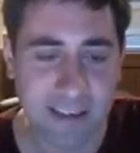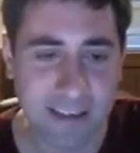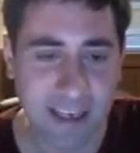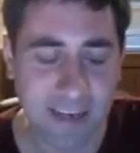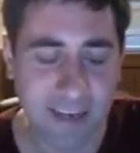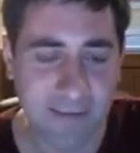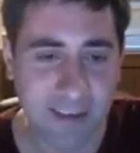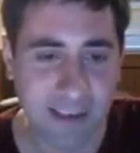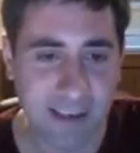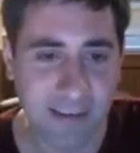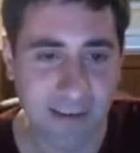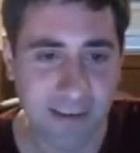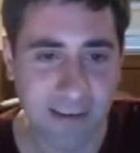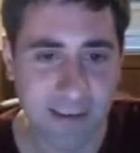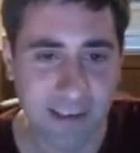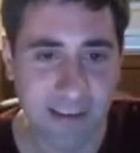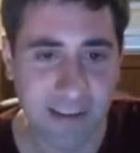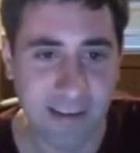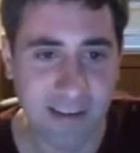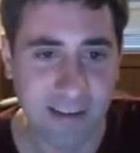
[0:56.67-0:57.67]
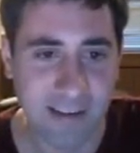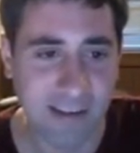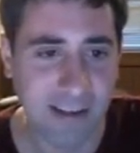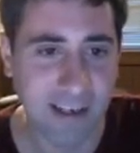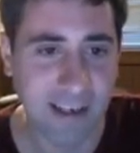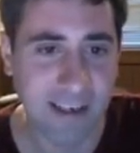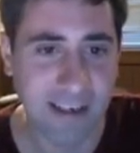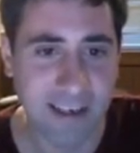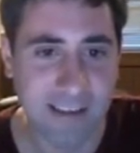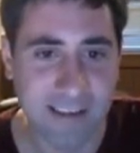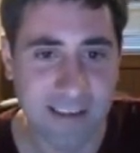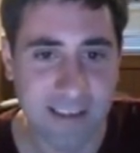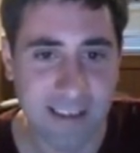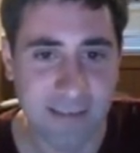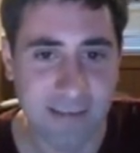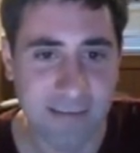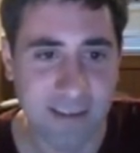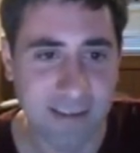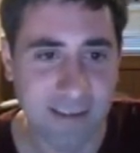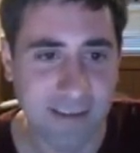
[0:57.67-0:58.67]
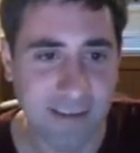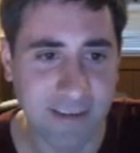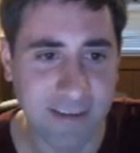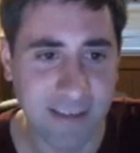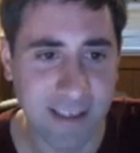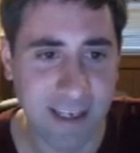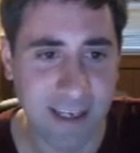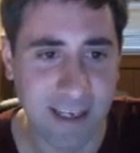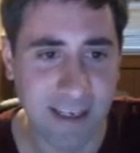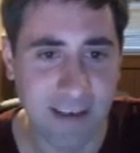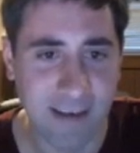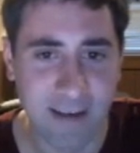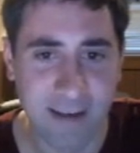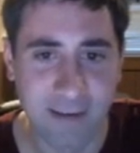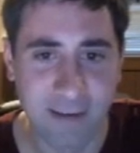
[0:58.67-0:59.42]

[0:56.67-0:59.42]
I have not logged into the client yet to see what this looks like.